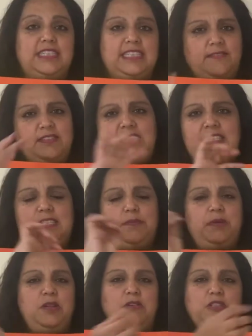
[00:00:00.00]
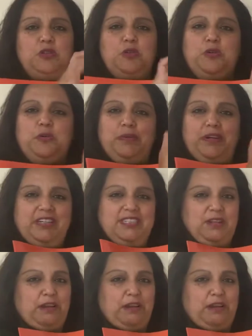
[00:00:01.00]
because I've seen some of those cool books.